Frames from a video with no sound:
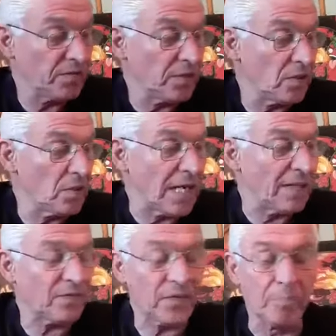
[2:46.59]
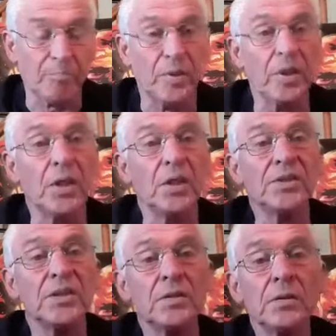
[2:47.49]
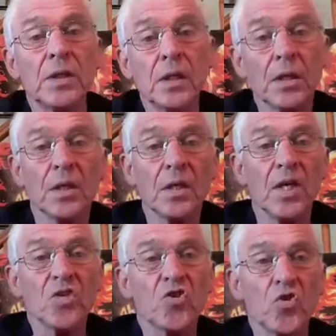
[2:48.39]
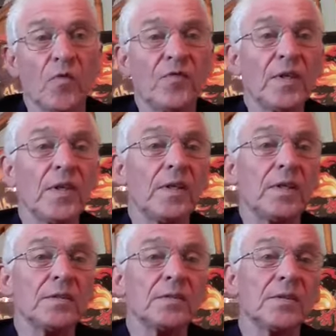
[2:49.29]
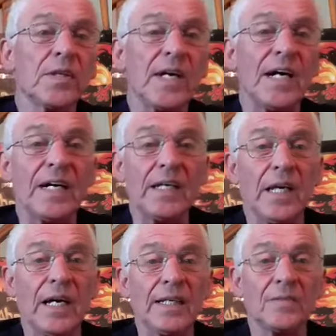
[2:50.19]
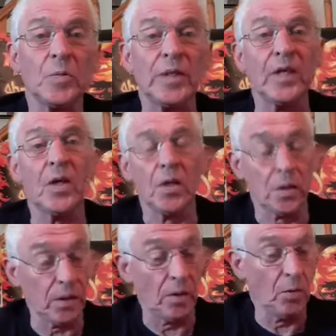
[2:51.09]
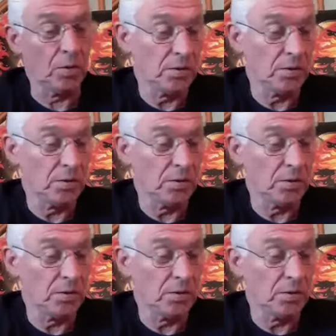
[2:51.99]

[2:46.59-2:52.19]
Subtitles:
You don't have to burn and suffer and cry like we all do,